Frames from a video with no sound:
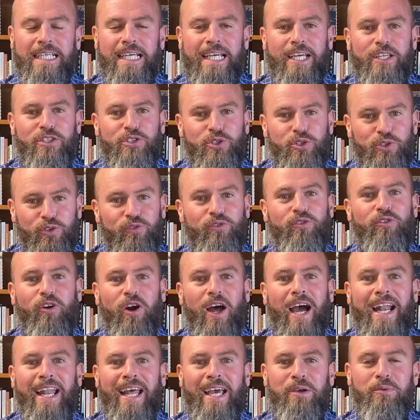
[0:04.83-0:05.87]
It's Good
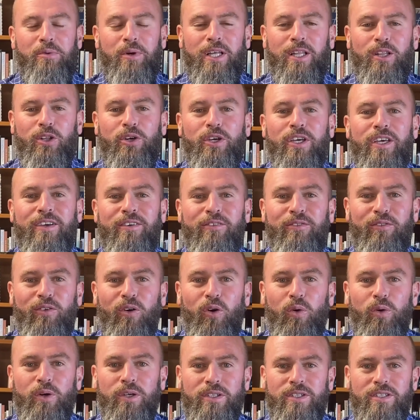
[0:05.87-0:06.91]
Friday. We're looking
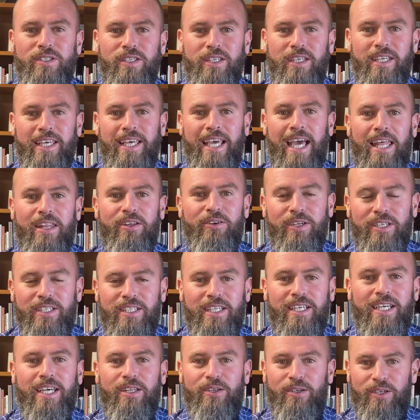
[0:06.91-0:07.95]
forward to gathering
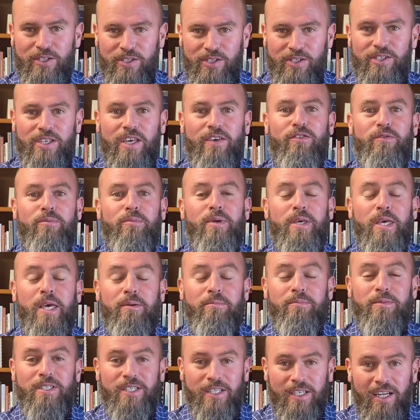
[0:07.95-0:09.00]
together at 7
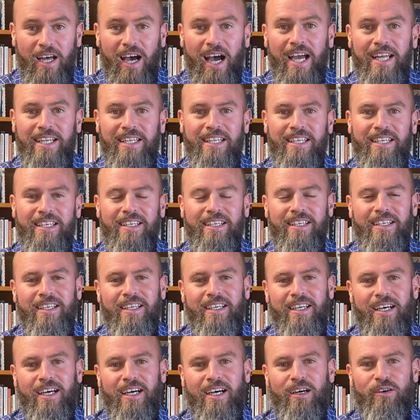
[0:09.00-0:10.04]
p.m. tonight
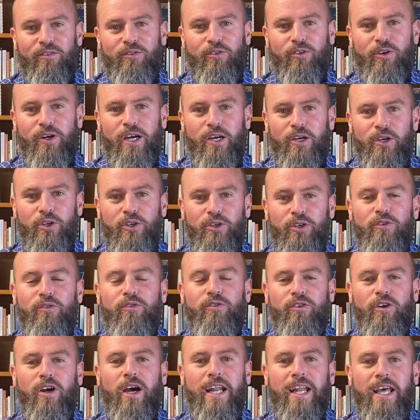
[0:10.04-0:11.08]
uh, for our Good
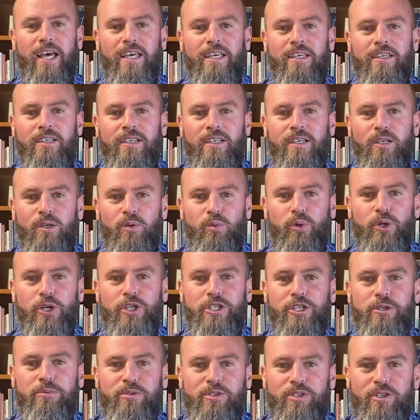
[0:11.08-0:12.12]
Friday
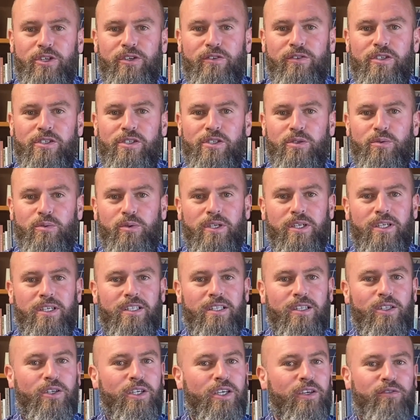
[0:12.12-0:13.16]
worship service. We're
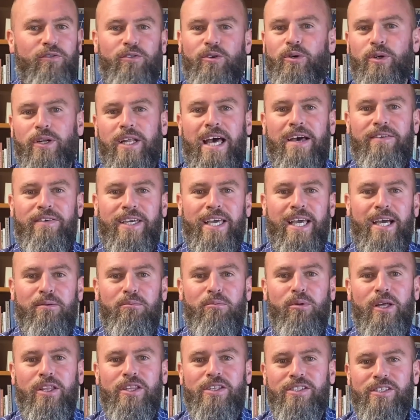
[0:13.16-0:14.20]
looking forward to having our
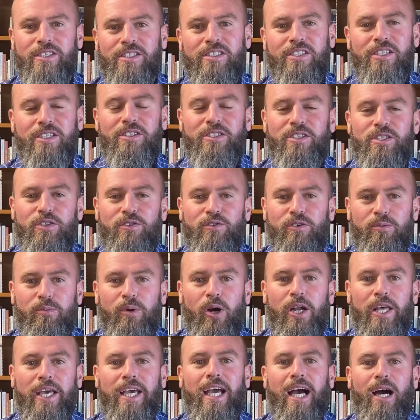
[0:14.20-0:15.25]
brothers and sisters from
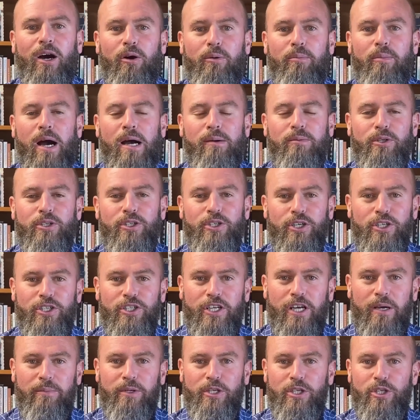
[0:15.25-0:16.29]
Onikawa Bible Church
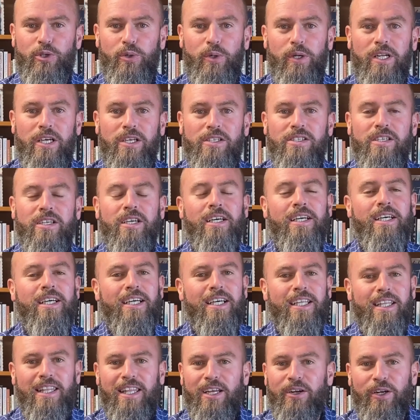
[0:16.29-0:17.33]
come and join us.
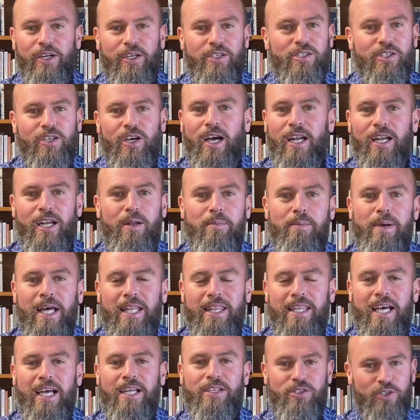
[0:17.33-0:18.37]
They're excited
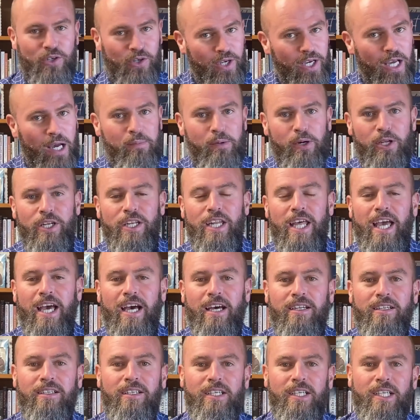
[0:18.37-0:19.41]
about that, so come on
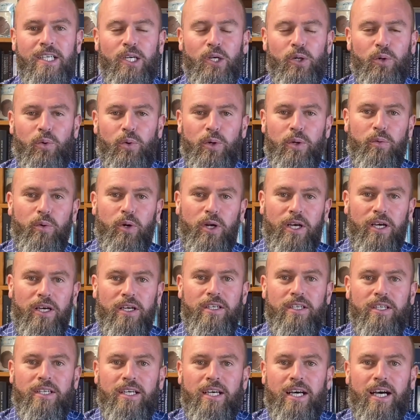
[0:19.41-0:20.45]
down. We want
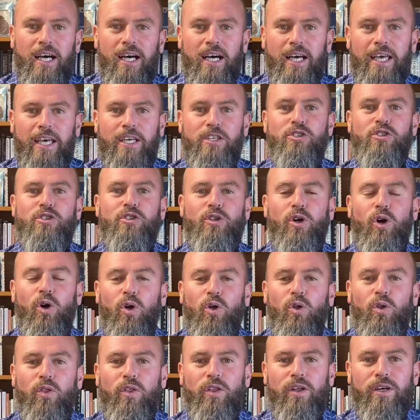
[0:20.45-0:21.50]
to uh,
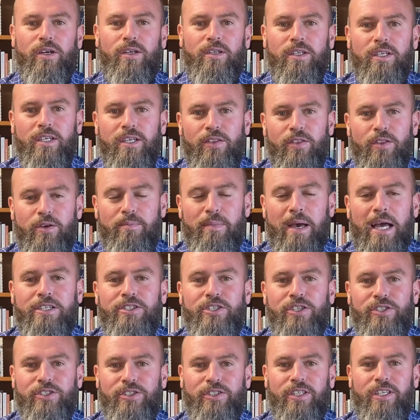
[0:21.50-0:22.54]
extol the, the
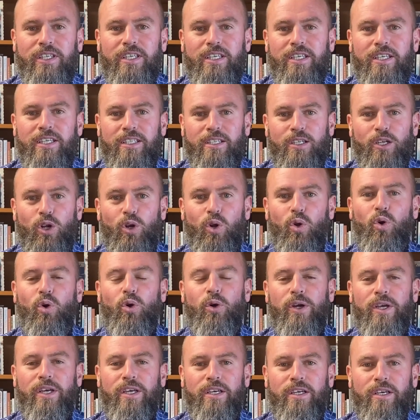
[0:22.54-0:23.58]
majesty and
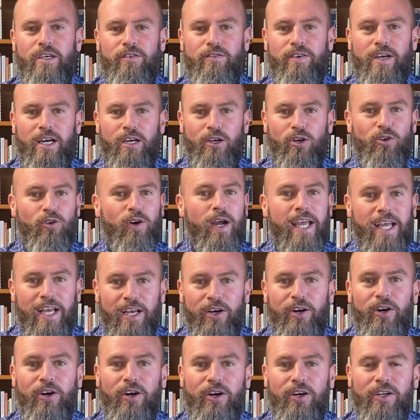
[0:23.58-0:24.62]
glory of our great
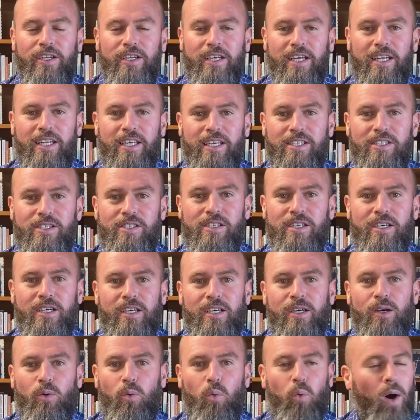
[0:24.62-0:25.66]
God and His
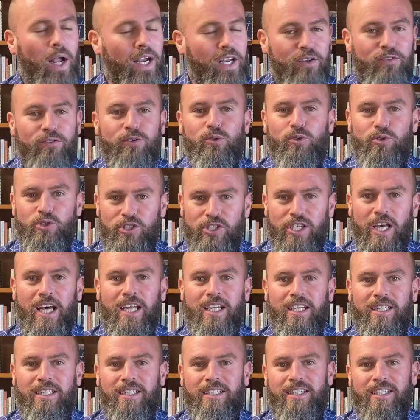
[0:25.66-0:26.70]
wonderful
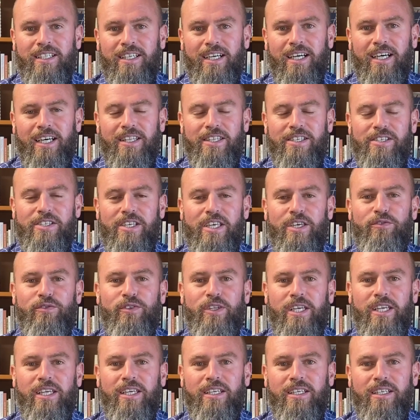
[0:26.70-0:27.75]
Son uh, this
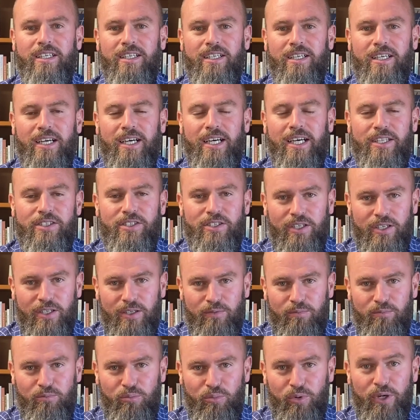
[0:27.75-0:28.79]
evening. Uh, it's
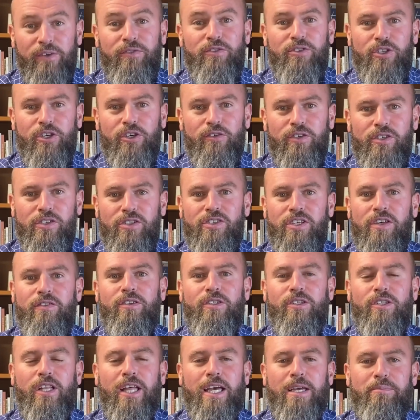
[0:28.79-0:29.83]
a brief service,
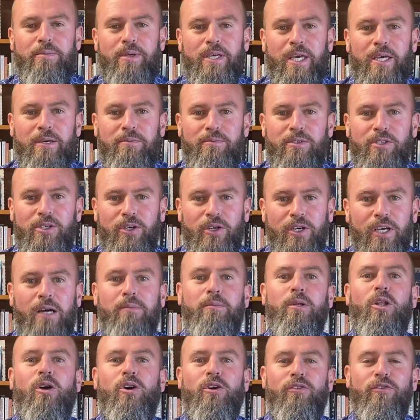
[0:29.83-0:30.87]
7 to 8 p.m., so come
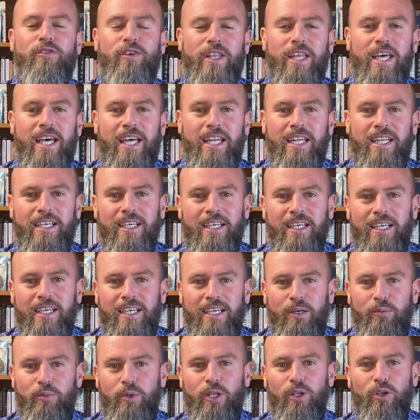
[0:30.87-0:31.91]
along for that
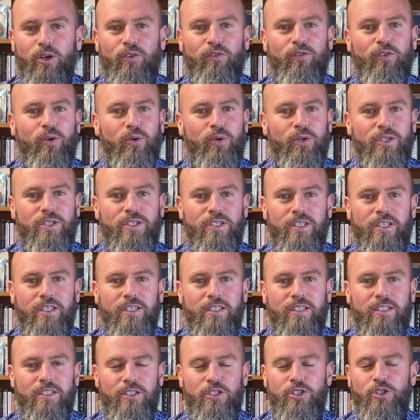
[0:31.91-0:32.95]
and we look forward
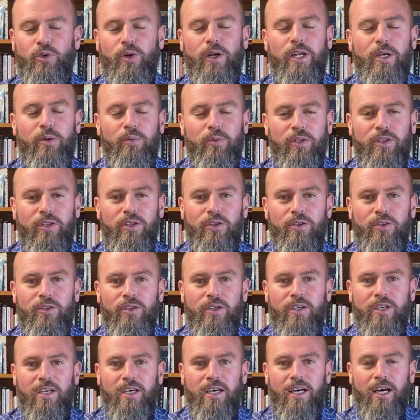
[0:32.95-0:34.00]
to, to joining with
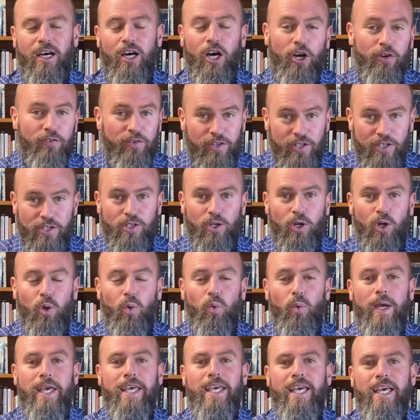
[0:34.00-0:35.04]
you uh, over this whole
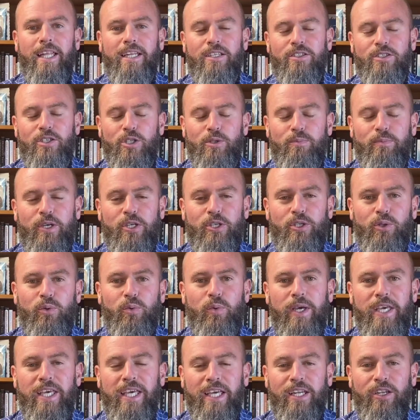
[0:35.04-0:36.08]
weekend. It's a special
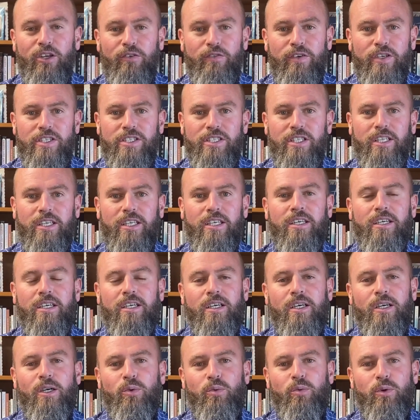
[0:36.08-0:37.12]
weekend, obviously.
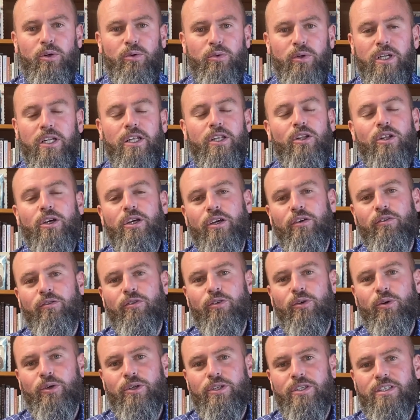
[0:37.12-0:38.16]
We're really looking
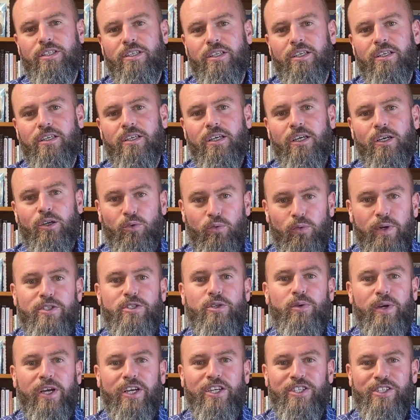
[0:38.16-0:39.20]
forward to
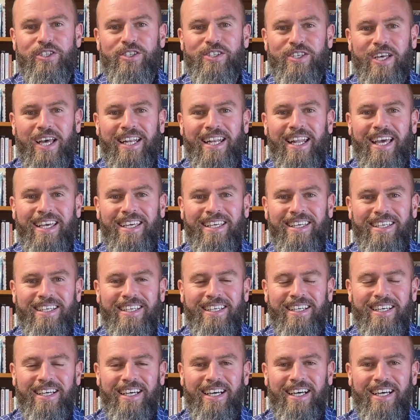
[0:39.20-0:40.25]
Resurrection Sunday,
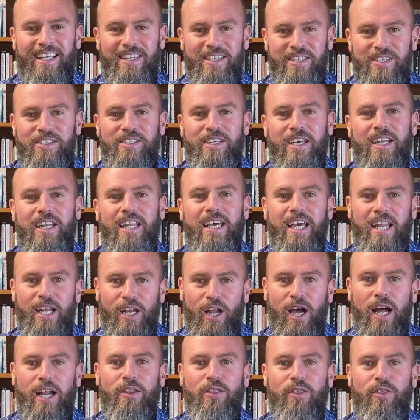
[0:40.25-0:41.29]
uh, this Sunday at
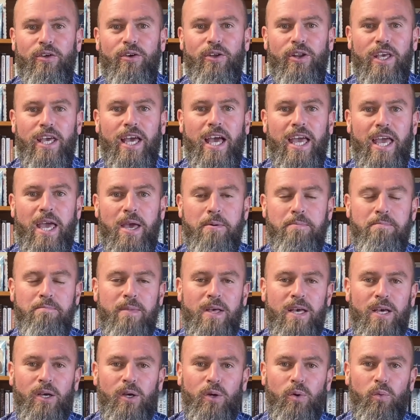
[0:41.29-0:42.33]
9:30 a.m.,
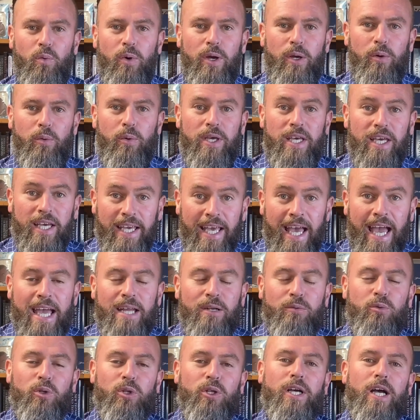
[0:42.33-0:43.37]
where we
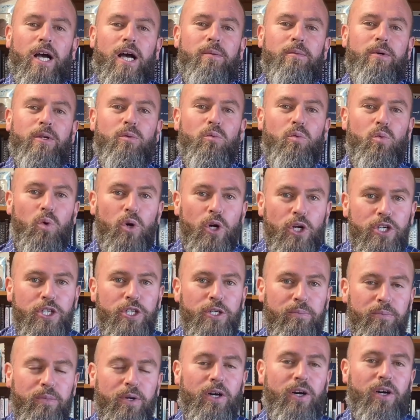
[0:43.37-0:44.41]
again will come and
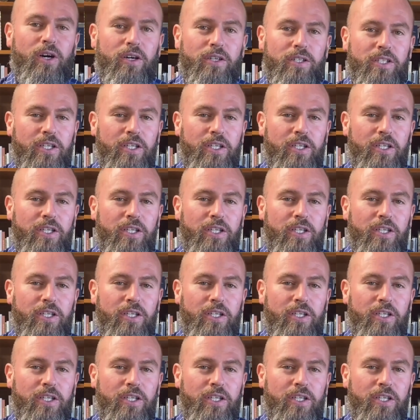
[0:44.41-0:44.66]
worship God.